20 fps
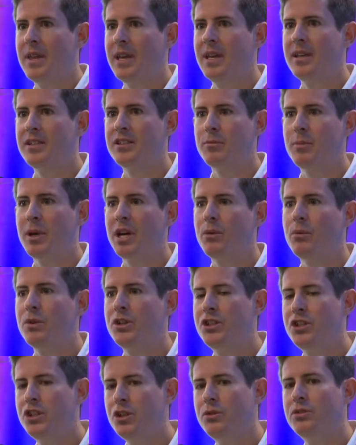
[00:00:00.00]
It's about
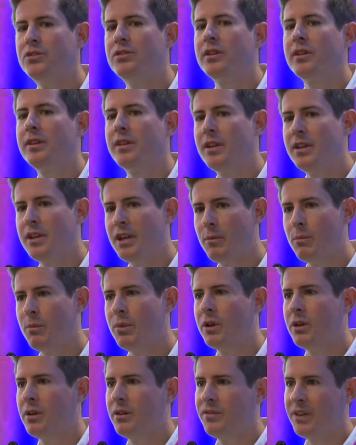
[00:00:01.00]
reducing the number
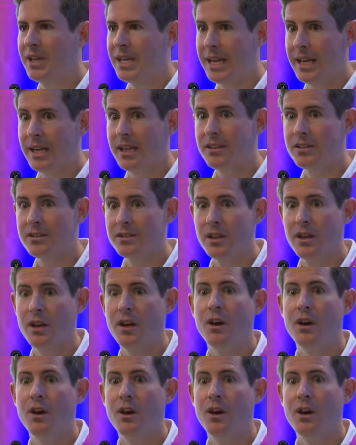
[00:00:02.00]
of clicks